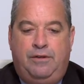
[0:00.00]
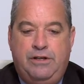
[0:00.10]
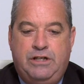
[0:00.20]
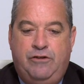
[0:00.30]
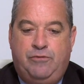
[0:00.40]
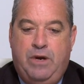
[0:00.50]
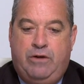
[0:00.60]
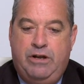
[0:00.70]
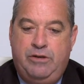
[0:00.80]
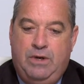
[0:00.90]
This gives me
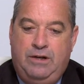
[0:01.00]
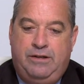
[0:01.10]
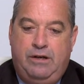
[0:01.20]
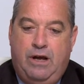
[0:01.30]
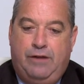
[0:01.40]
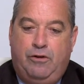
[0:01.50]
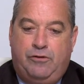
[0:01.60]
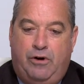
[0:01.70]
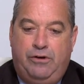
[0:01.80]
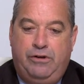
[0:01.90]
credibility and
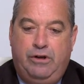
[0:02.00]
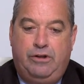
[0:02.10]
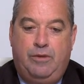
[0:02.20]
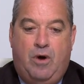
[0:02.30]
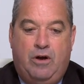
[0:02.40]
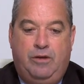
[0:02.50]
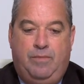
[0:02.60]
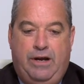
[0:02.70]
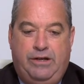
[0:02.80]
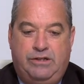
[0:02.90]
authority in the
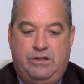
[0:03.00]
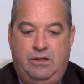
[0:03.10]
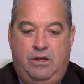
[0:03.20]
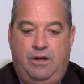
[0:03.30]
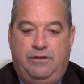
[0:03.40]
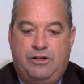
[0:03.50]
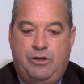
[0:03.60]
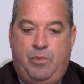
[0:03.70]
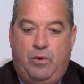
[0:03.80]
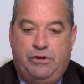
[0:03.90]
marketplace. The
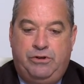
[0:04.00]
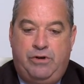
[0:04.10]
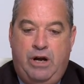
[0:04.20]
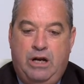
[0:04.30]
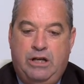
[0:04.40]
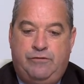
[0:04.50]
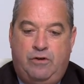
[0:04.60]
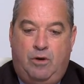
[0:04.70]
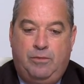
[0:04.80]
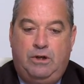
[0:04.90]
support and training is
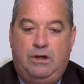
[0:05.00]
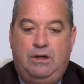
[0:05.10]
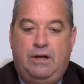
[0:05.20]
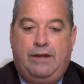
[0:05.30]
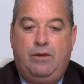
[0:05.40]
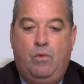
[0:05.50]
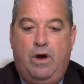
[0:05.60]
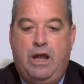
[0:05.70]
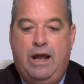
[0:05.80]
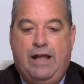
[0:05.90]
phenomenal and the
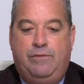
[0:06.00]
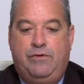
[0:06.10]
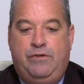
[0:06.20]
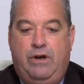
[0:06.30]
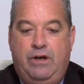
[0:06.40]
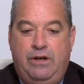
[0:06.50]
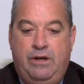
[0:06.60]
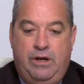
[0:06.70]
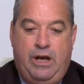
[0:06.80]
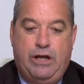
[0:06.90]
working atmosphere
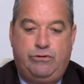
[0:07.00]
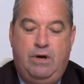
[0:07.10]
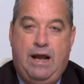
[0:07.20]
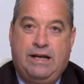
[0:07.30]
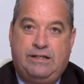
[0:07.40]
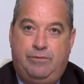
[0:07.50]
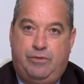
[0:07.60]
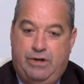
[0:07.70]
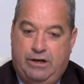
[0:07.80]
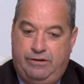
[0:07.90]
is relaxed and
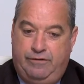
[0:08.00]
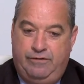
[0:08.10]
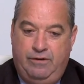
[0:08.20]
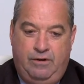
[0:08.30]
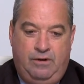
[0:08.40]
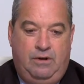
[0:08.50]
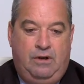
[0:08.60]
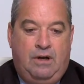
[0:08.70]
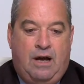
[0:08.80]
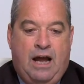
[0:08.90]
productive.
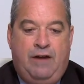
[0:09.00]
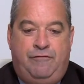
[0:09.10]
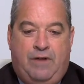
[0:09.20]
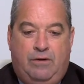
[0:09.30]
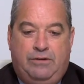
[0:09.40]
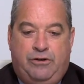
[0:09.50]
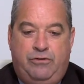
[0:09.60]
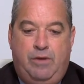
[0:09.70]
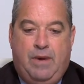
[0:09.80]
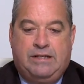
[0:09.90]
I have found that
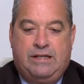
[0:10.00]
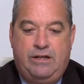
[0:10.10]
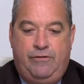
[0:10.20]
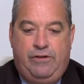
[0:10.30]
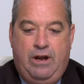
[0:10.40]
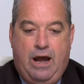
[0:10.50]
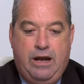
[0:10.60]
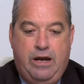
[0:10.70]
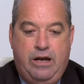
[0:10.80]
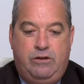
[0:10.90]
RE/MAX has everything I
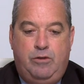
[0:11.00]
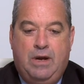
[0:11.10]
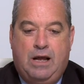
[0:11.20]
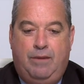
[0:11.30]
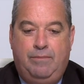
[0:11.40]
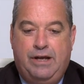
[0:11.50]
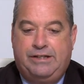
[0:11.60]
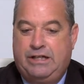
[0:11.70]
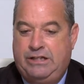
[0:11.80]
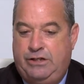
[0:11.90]
need to become a
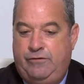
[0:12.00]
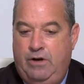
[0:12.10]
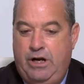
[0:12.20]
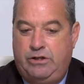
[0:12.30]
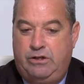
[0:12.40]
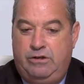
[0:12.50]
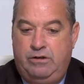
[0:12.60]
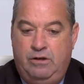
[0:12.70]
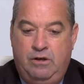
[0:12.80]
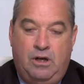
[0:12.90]
successful agent.
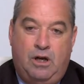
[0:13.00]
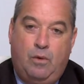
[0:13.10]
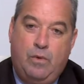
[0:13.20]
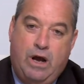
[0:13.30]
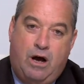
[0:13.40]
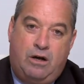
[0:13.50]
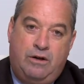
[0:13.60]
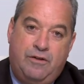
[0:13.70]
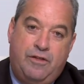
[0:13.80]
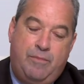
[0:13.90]
We are
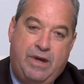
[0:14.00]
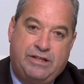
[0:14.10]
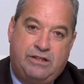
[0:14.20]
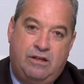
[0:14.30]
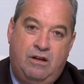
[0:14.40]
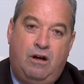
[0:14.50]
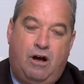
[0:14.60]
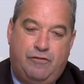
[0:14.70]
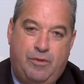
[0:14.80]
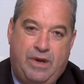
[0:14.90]
the best
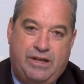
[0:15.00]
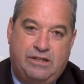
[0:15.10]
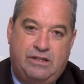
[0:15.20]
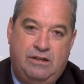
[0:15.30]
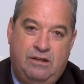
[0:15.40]
of the best.